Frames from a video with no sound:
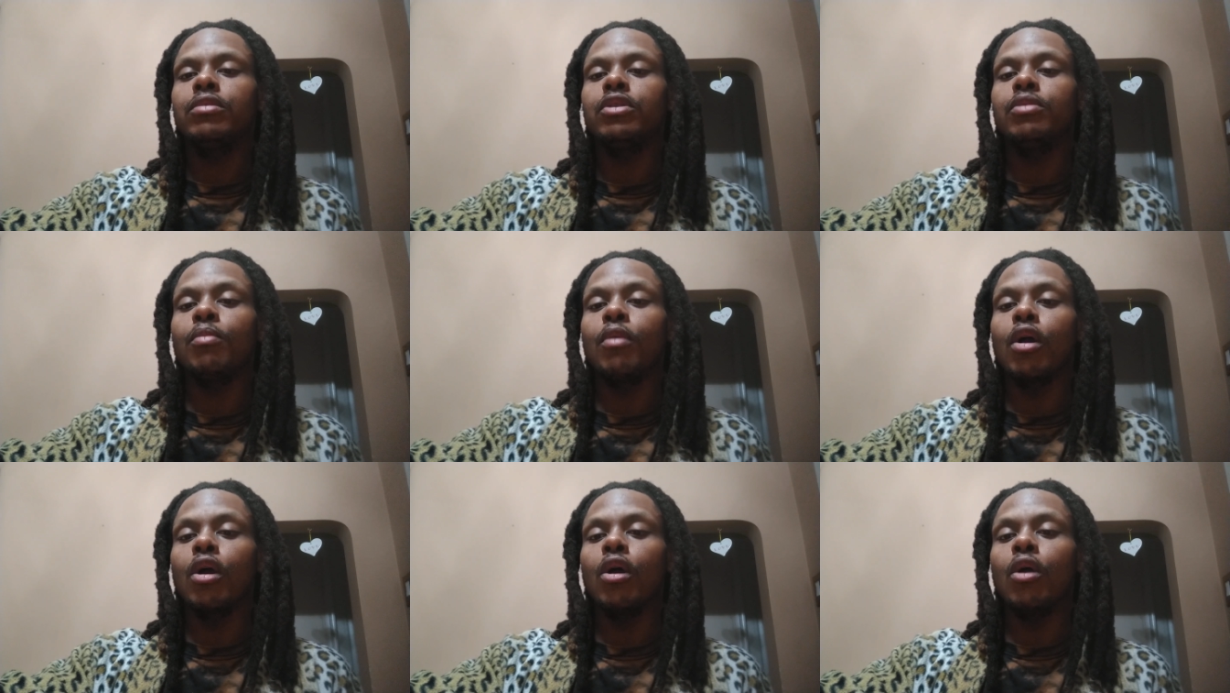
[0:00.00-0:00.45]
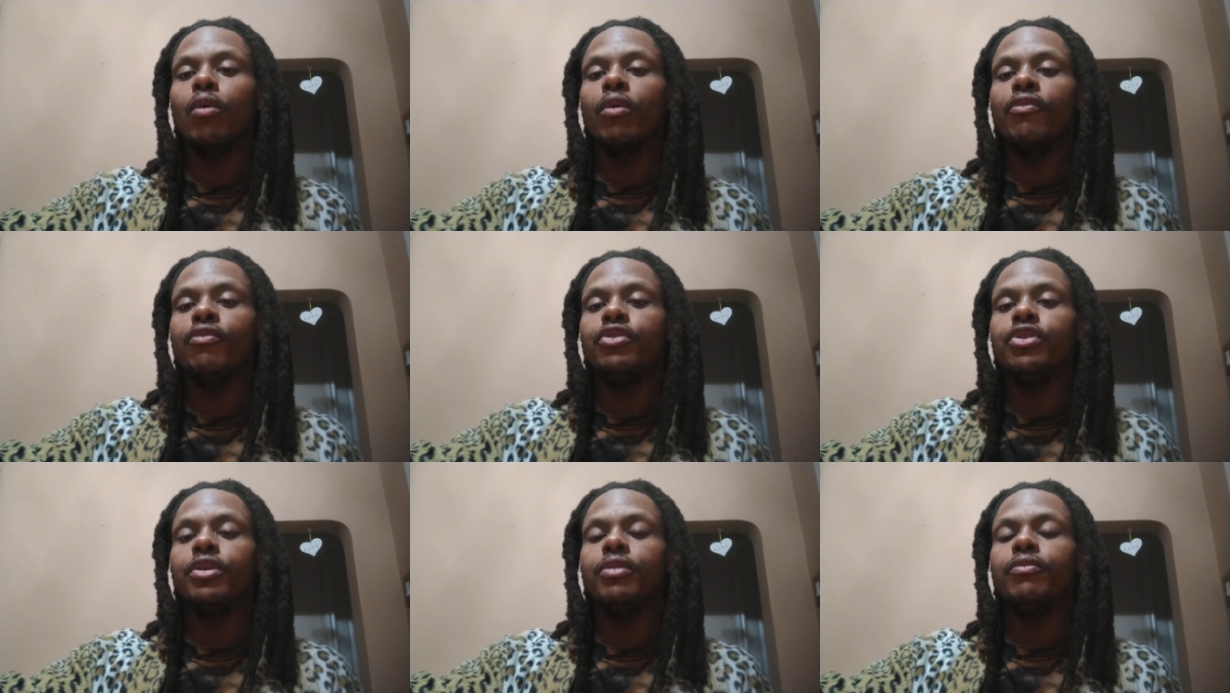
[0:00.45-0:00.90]
tomorrow
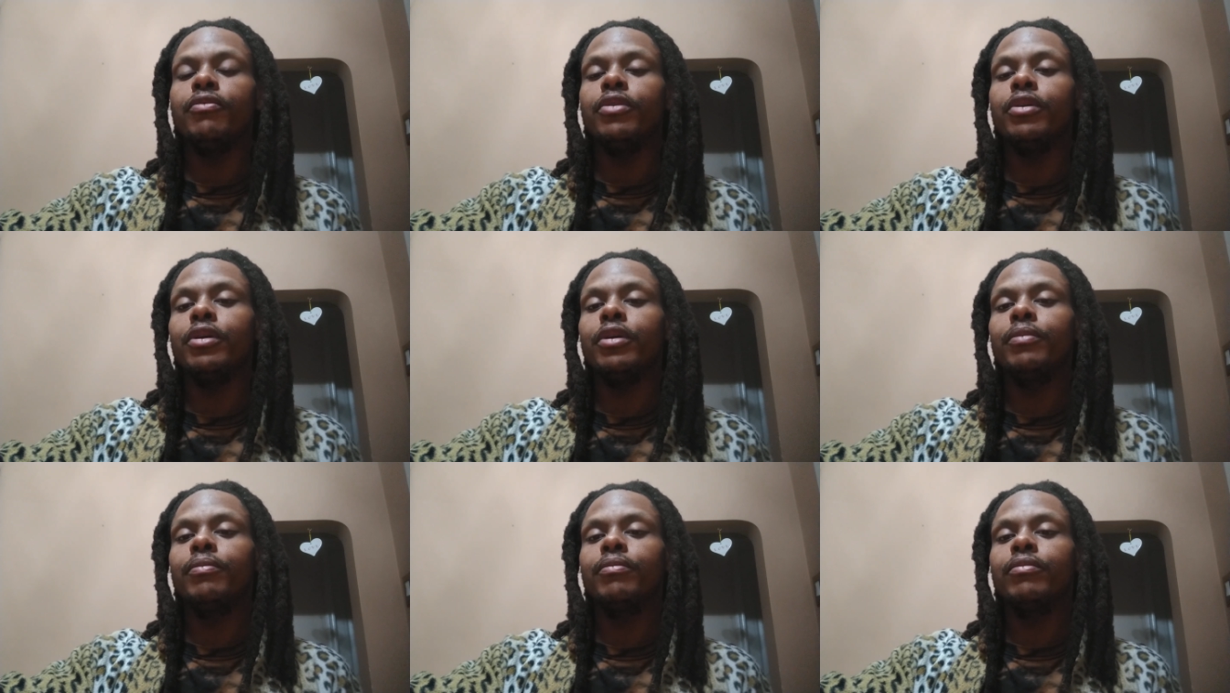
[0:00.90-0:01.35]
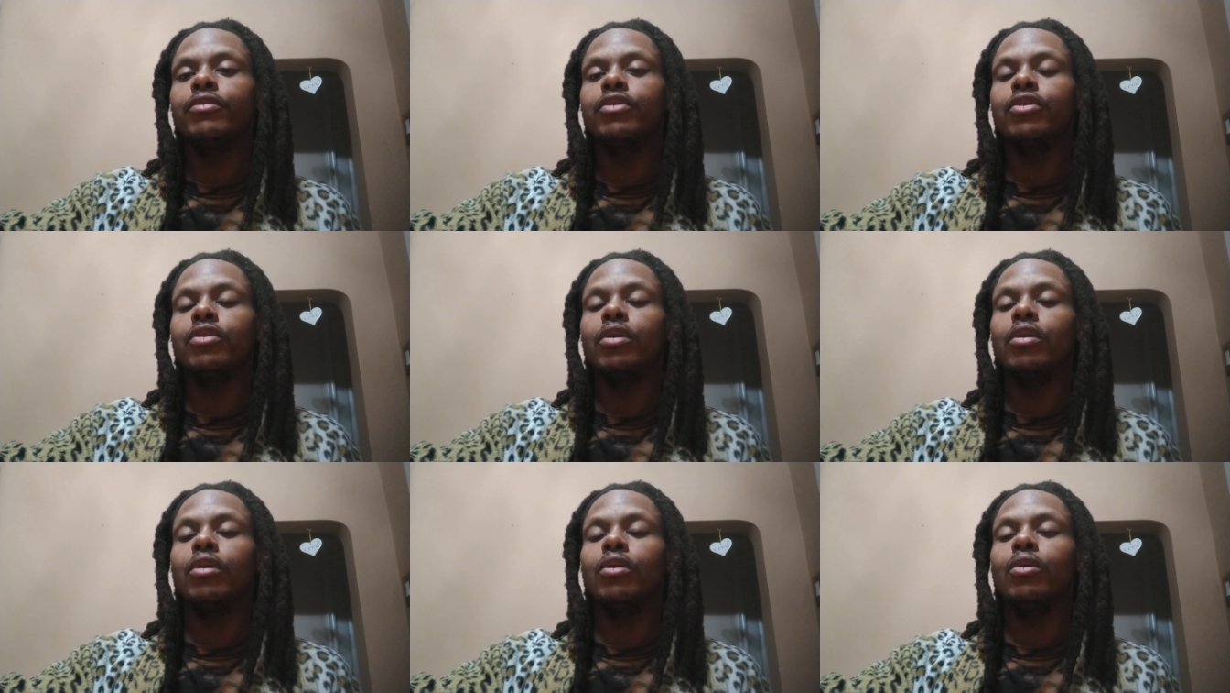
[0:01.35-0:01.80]
with Gen V,
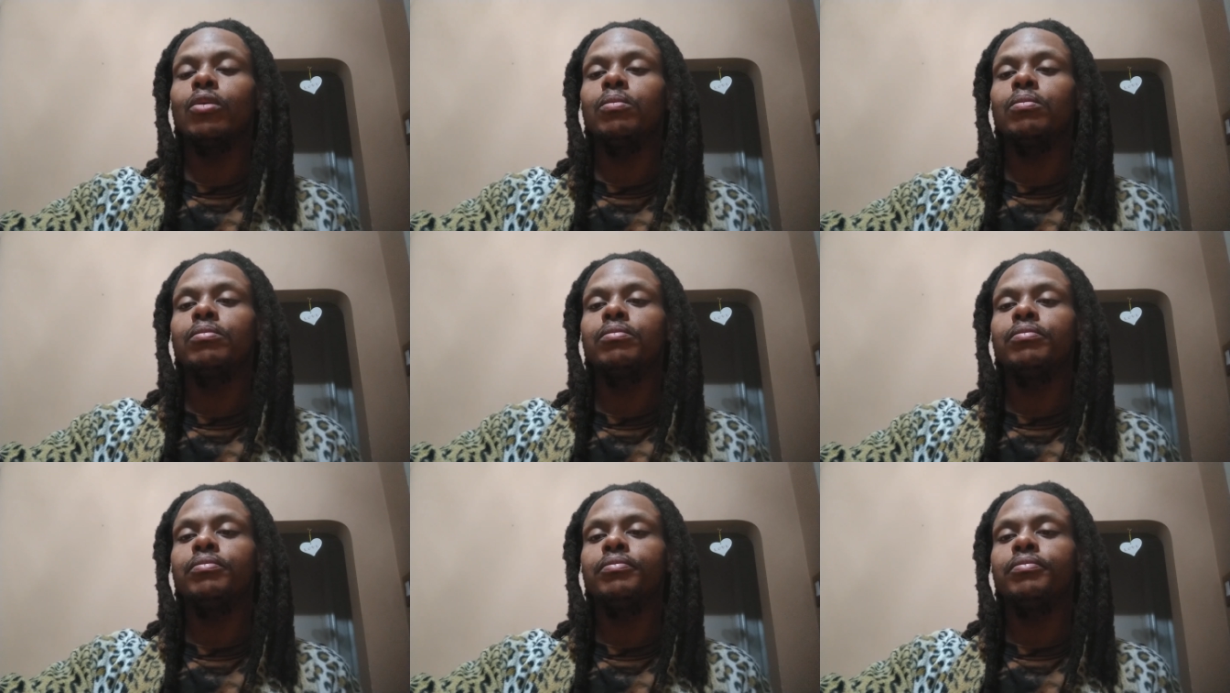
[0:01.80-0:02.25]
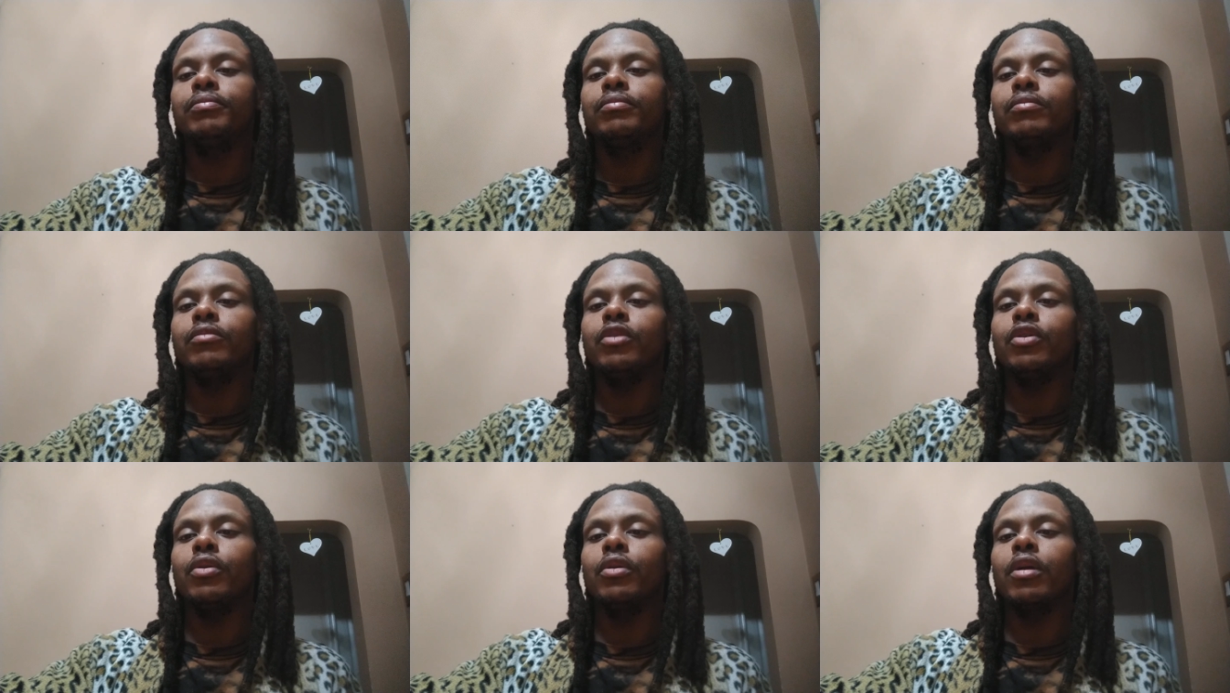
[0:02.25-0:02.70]
so
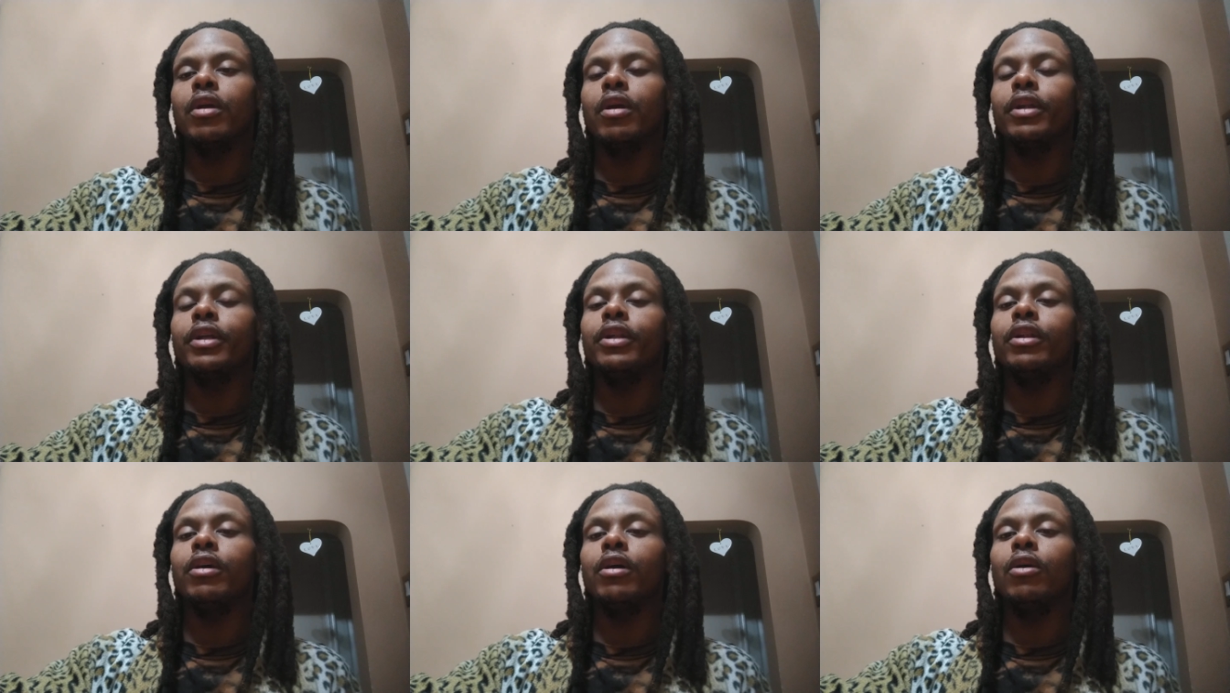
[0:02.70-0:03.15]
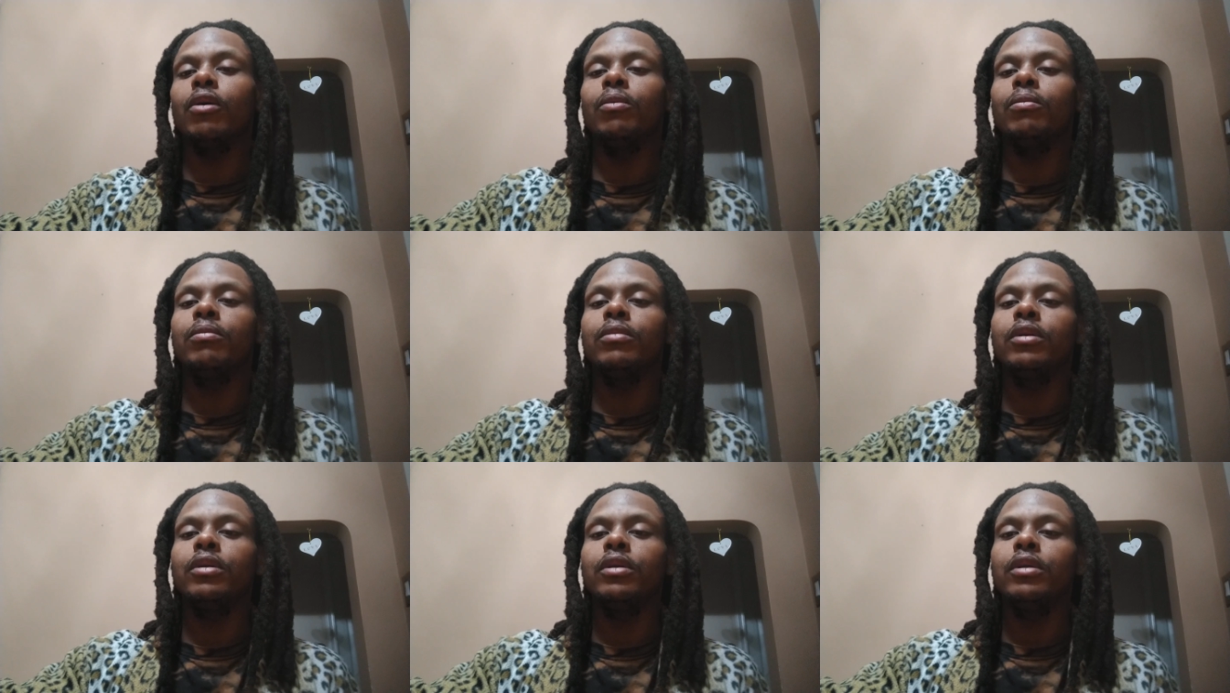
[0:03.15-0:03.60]
you already
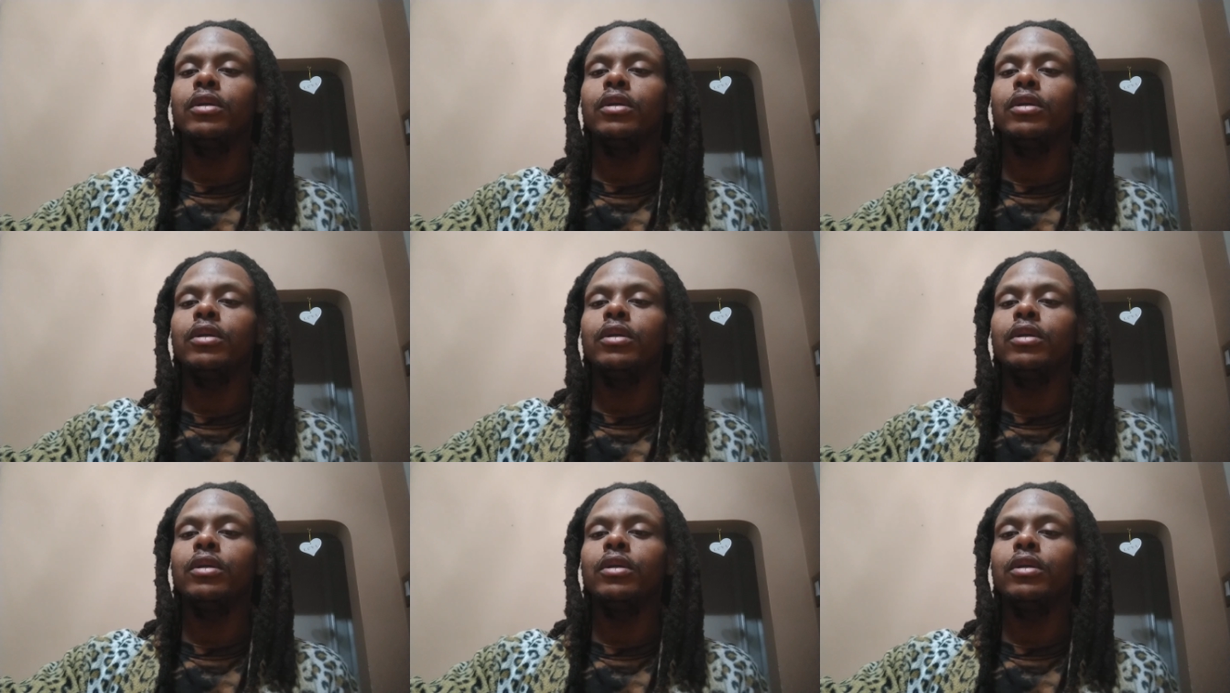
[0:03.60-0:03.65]
know.